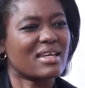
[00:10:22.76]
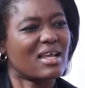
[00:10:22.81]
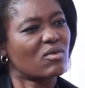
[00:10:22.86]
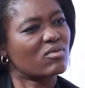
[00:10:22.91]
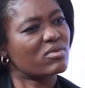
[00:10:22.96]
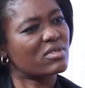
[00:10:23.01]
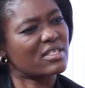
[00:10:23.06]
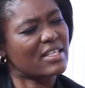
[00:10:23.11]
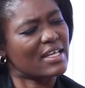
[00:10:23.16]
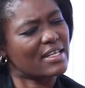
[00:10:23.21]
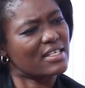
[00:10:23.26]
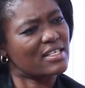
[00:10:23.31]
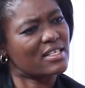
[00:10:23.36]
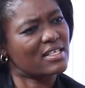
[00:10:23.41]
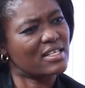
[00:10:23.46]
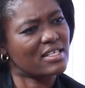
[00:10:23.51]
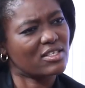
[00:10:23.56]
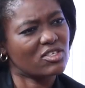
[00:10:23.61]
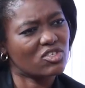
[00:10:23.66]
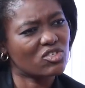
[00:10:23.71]
that I would study
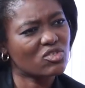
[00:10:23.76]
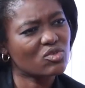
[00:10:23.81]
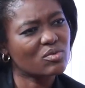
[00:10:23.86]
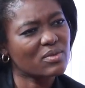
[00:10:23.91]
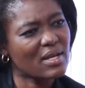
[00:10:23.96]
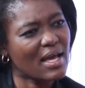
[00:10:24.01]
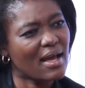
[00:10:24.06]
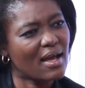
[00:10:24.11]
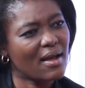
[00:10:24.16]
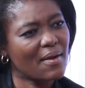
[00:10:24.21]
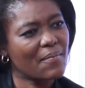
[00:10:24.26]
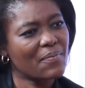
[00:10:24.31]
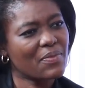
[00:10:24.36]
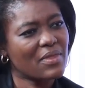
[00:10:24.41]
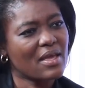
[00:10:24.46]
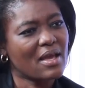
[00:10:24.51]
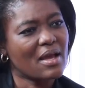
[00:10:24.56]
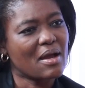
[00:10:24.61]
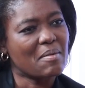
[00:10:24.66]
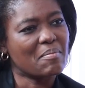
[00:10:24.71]
this sooner,
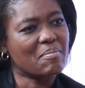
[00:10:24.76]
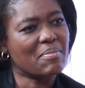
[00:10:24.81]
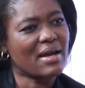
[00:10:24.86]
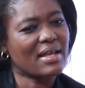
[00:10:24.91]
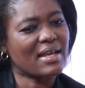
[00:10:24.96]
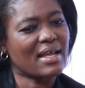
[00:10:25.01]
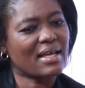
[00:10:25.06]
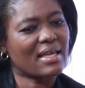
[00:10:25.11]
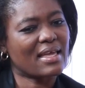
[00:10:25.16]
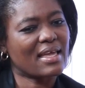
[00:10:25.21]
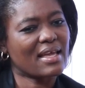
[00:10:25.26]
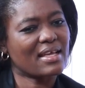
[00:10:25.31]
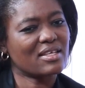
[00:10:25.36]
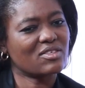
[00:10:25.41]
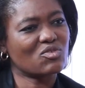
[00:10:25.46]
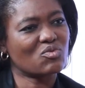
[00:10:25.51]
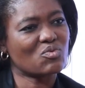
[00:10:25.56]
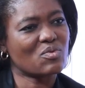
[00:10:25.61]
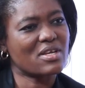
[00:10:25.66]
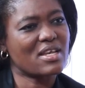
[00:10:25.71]
but I
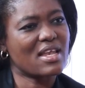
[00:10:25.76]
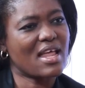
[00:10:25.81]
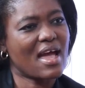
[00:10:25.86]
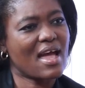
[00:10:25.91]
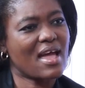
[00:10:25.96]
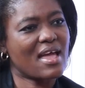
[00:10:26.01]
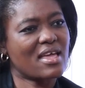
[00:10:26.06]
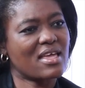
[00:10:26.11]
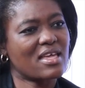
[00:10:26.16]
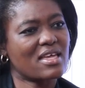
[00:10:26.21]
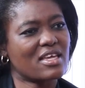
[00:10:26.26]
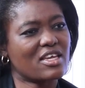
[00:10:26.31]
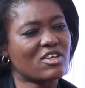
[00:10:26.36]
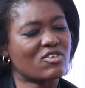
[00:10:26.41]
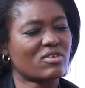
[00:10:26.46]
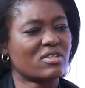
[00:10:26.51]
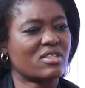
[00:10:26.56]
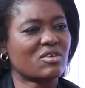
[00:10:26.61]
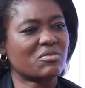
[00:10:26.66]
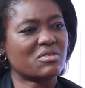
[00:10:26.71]
guess when
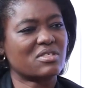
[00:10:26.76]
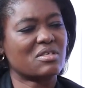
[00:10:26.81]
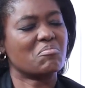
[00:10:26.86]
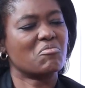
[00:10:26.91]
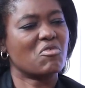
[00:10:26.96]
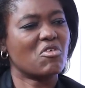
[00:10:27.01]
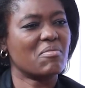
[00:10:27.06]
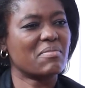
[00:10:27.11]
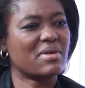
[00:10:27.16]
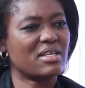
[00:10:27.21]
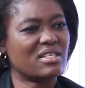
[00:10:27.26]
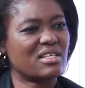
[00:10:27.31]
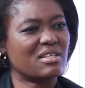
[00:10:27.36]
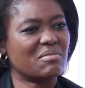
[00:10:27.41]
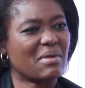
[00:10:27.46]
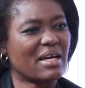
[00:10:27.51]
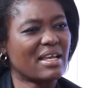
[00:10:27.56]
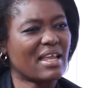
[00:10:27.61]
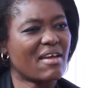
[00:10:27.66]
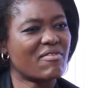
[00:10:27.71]
there was a moment
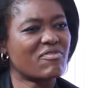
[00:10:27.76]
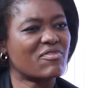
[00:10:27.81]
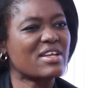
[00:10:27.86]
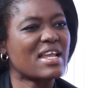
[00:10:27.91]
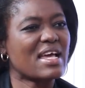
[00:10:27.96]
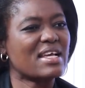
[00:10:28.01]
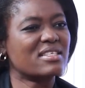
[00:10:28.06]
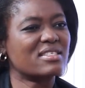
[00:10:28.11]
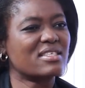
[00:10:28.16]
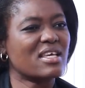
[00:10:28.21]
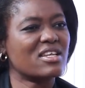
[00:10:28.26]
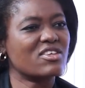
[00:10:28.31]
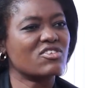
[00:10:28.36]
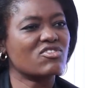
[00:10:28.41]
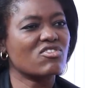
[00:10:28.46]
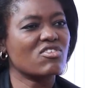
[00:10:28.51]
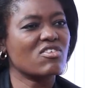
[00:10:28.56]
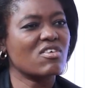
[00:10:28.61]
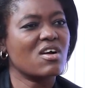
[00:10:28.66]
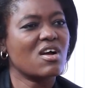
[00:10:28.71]
in my life when I said, you
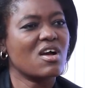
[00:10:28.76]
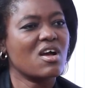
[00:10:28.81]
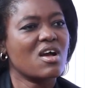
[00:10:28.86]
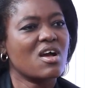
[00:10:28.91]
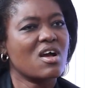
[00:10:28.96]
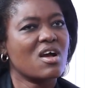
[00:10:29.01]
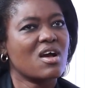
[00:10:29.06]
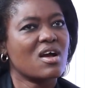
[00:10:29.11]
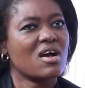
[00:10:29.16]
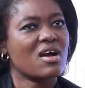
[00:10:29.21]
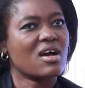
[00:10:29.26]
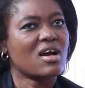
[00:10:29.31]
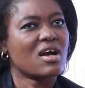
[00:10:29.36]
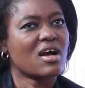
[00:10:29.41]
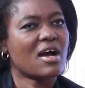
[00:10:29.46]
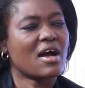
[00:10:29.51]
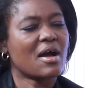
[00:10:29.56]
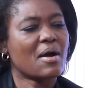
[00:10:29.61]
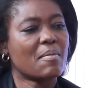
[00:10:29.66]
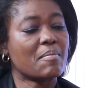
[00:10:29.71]
know,
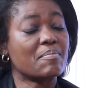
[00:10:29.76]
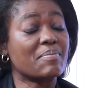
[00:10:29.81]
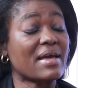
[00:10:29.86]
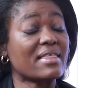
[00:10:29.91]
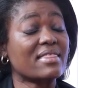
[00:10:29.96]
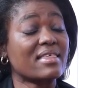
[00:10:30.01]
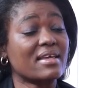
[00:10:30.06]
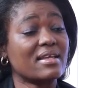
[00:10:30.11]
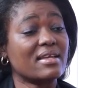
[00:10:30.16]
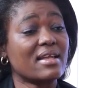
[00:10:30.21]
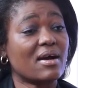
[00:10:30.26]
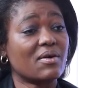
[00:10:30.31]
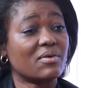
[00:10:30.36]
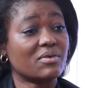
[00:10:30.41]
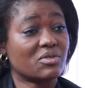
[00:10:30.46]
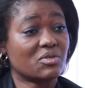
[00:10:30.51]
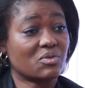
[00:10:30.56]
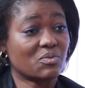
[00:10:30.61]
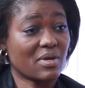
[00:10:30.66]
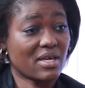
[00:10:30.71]
by then I
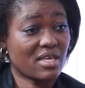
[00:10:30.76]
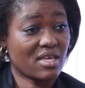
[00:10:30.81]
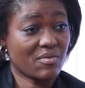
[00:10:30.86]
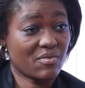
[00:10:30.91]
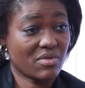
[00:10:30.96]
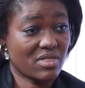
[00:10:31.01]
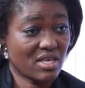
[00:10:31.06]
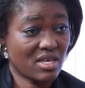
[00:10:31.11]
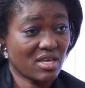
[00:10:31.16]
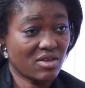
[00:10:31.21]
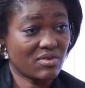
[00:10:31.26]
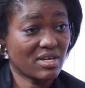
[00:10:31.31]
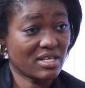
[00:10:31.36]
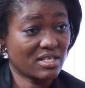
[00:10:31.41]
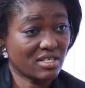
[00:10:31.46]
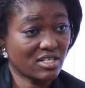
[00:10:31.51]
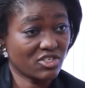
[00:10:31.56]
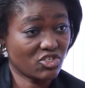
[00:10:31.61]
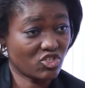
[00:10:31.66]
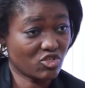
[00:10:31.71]
was working with the
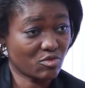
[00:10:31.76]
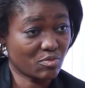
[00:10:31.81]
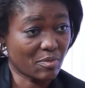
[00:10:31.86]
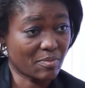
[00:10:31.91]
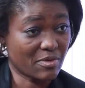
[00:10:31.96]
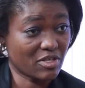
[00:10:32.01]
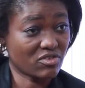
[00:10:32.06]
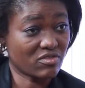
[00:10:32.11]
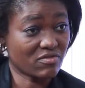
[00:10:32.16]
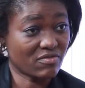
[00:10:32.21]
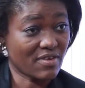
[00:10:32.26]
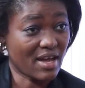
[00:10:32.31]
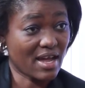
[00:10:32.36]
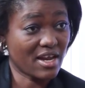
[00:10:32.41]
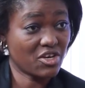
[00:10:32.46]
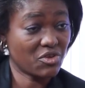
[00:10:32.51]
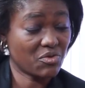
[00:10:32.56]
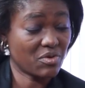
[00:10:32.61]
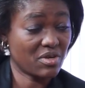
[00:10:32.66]
United Nations Population Fund,